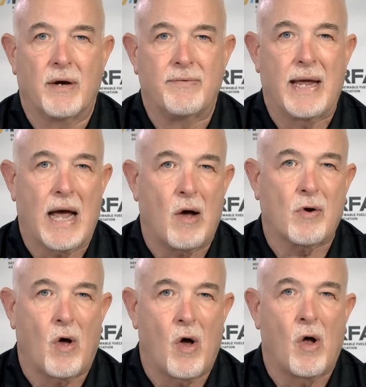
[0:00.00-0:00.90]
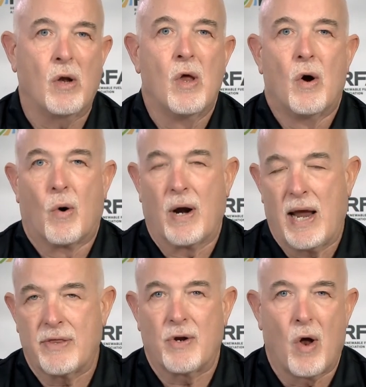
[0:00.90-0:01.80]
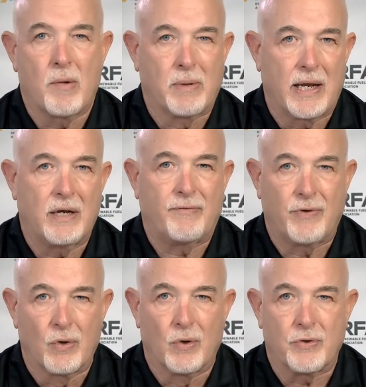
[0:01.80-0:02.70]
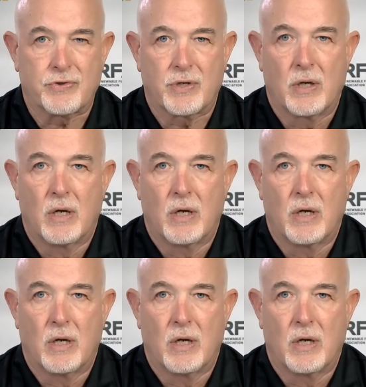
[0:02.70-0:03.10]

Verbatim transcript: of the alcohol or ethanol blended fuels.